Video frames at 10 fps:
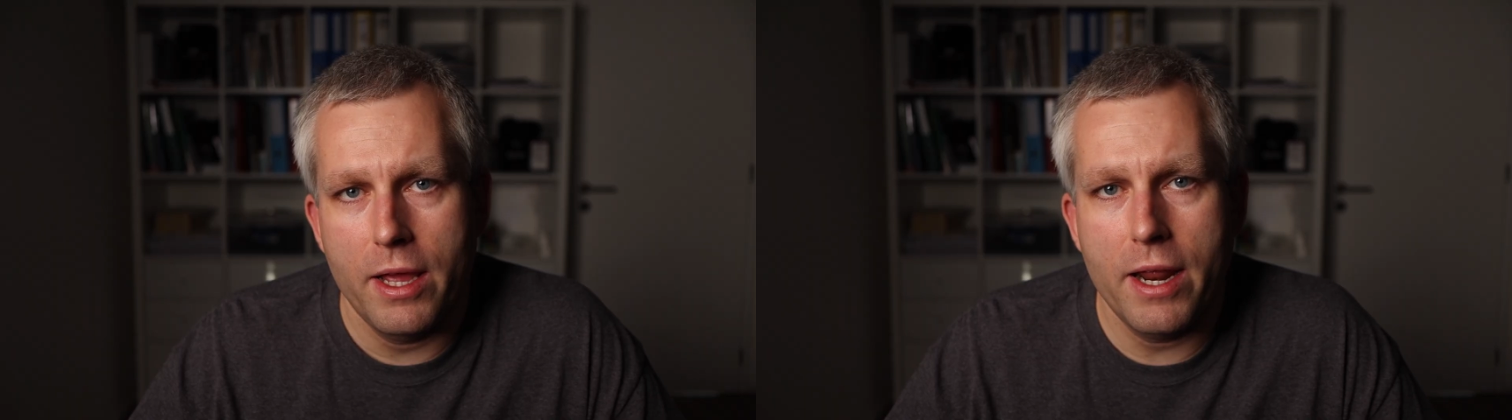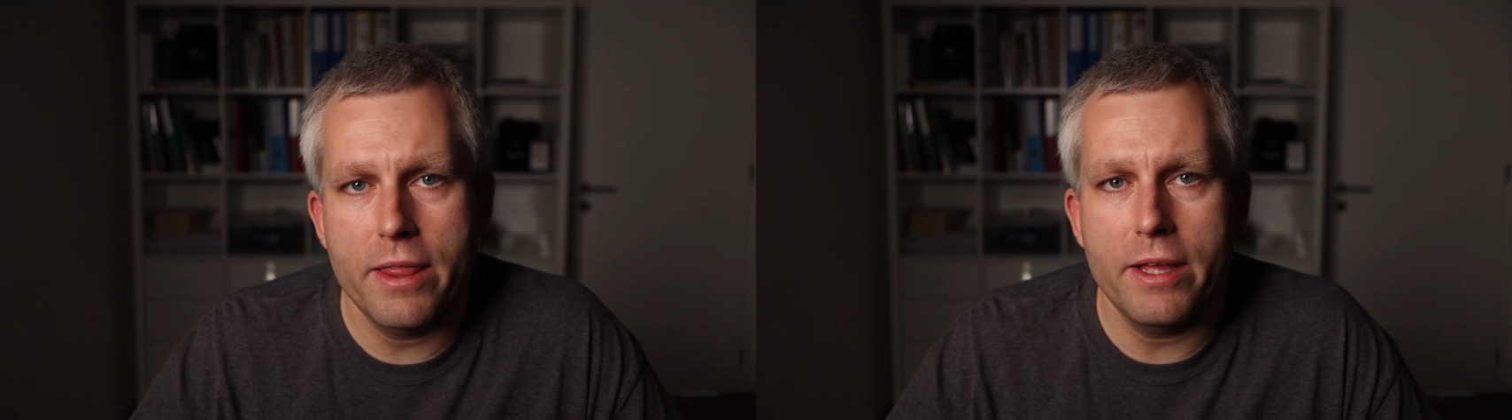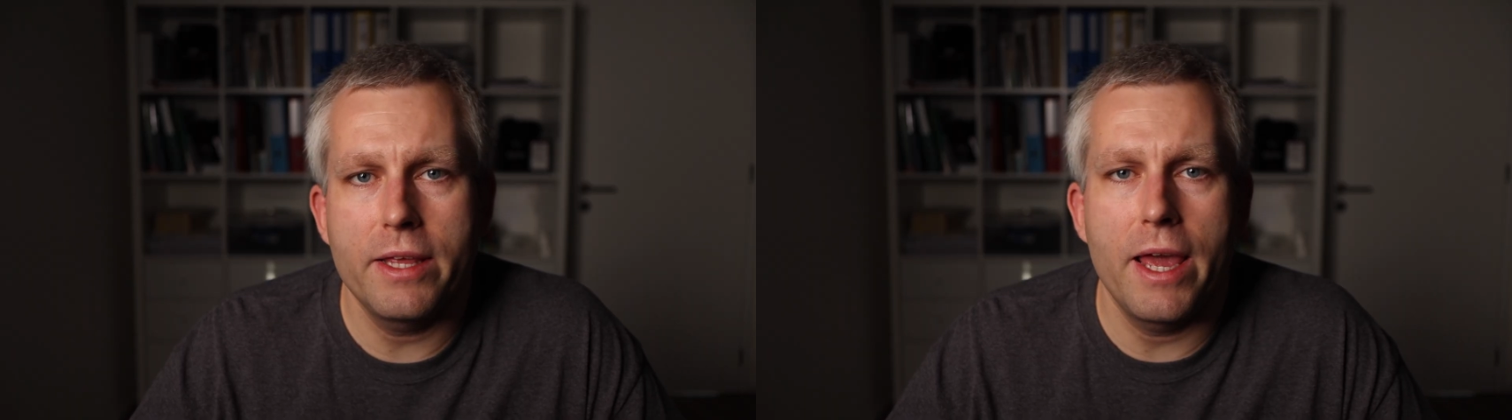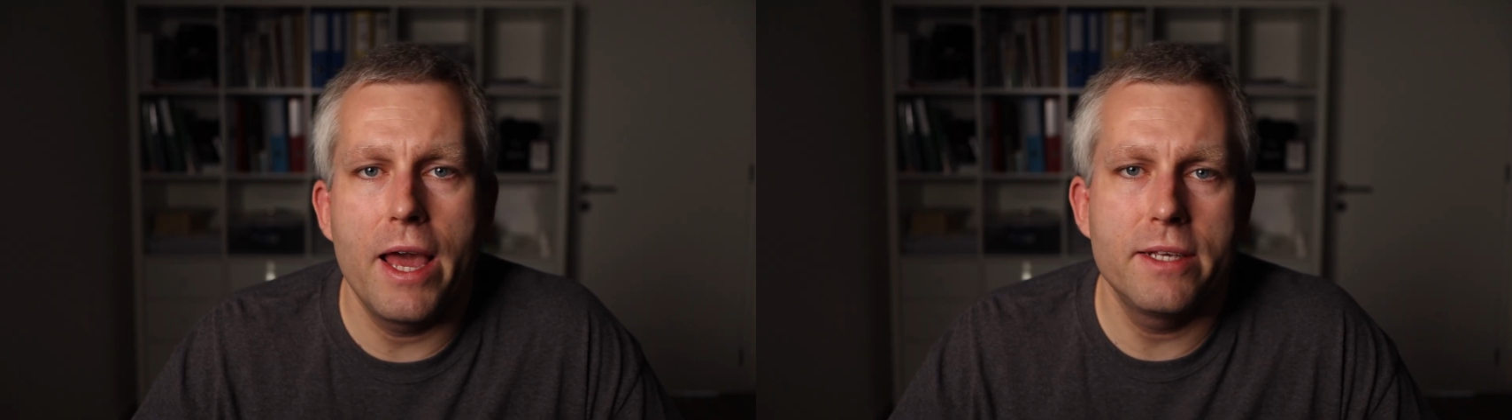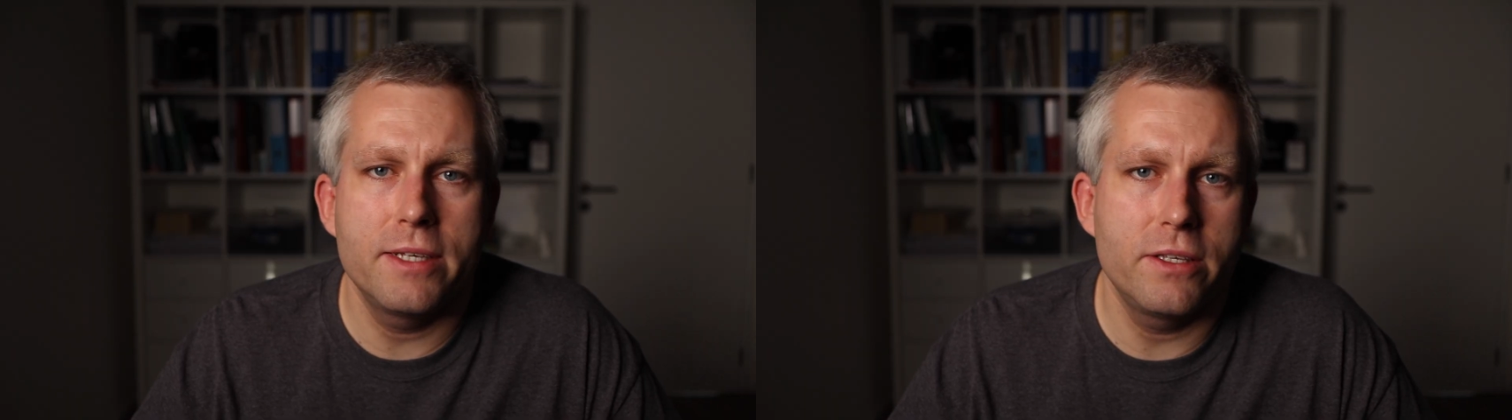And I think the
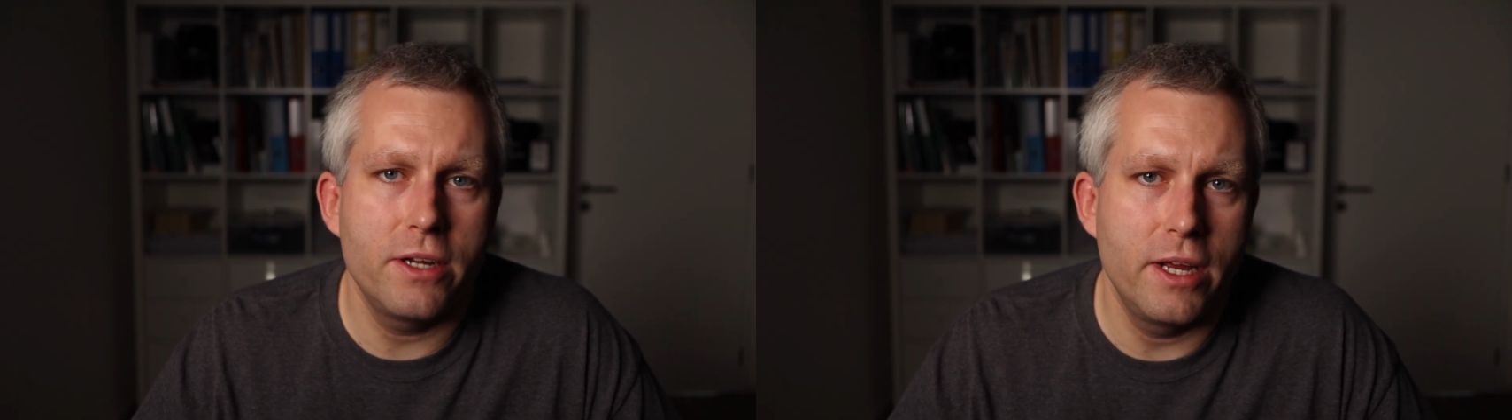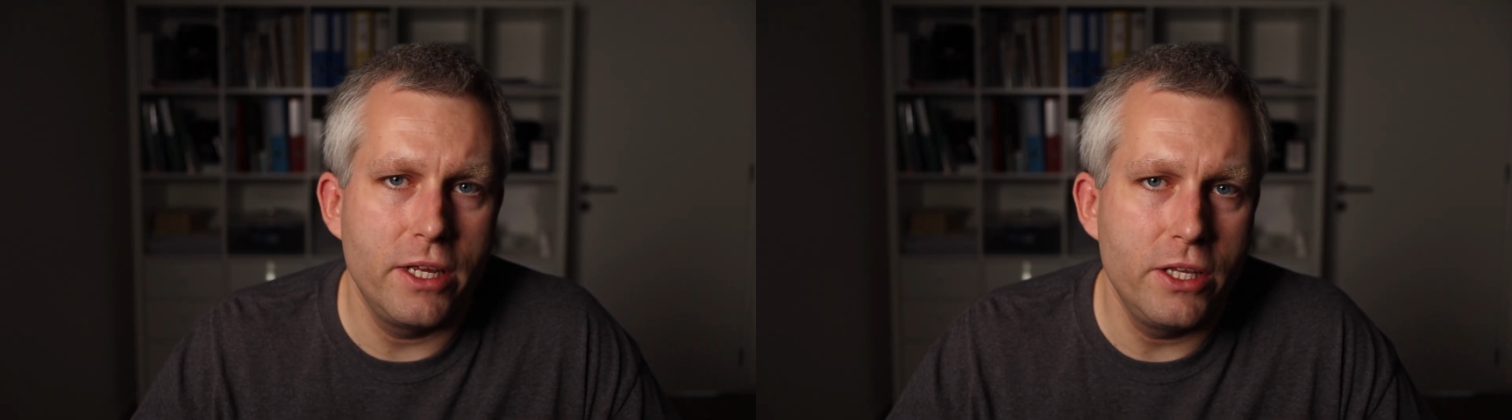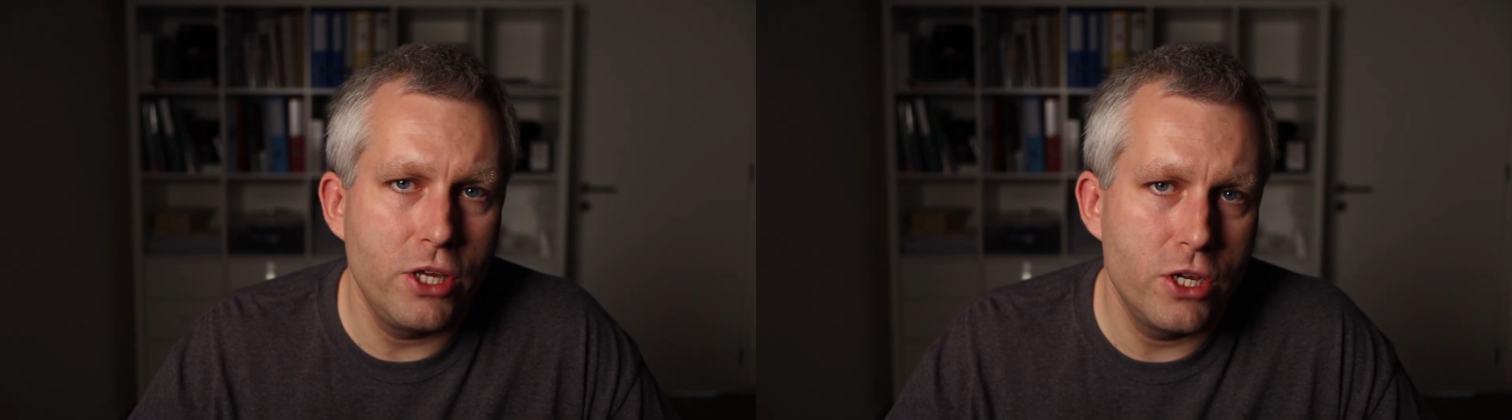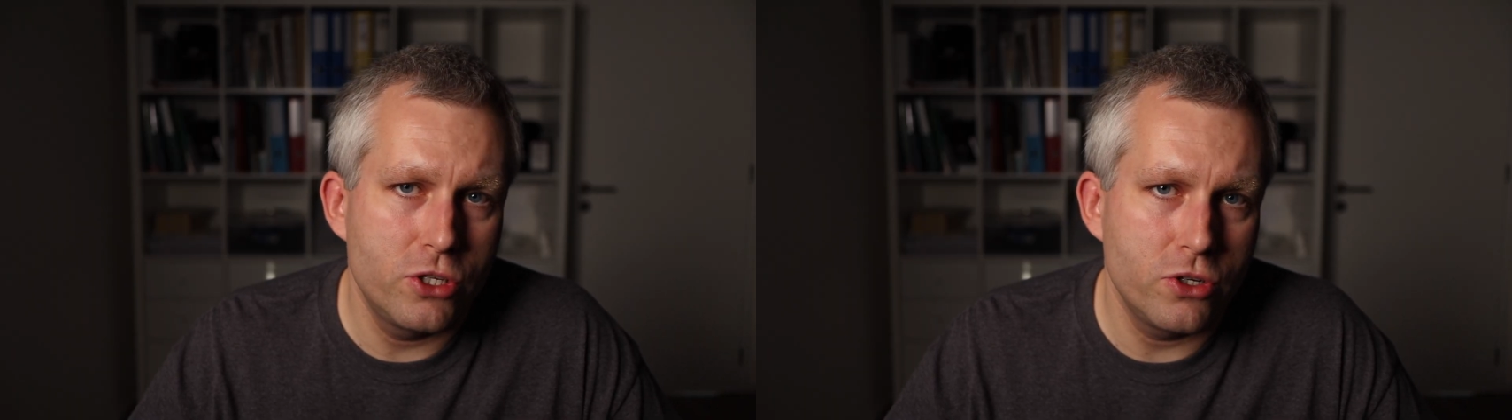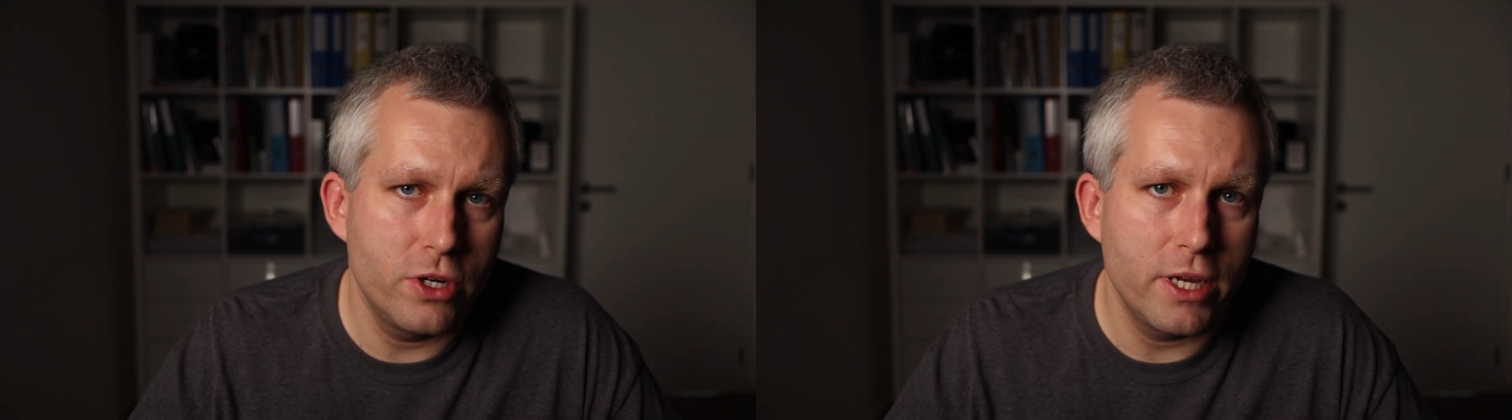AI center at ETH
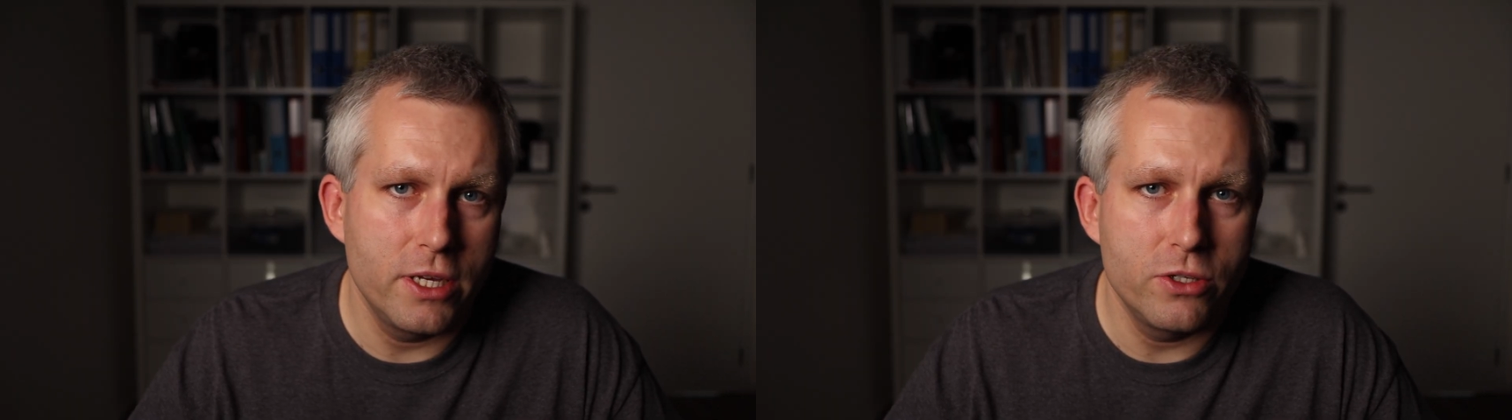Zurich